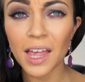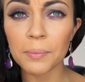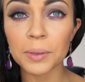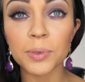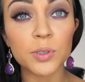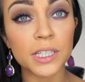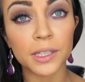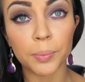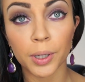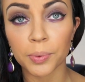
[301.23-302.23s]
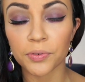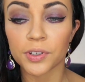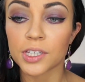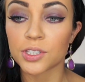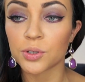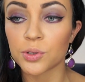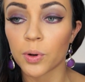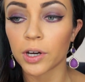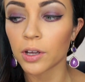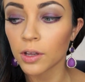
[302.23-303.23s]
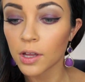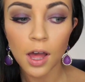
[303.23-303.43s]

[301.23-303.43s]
I'm going to be using the purple for this tutorial.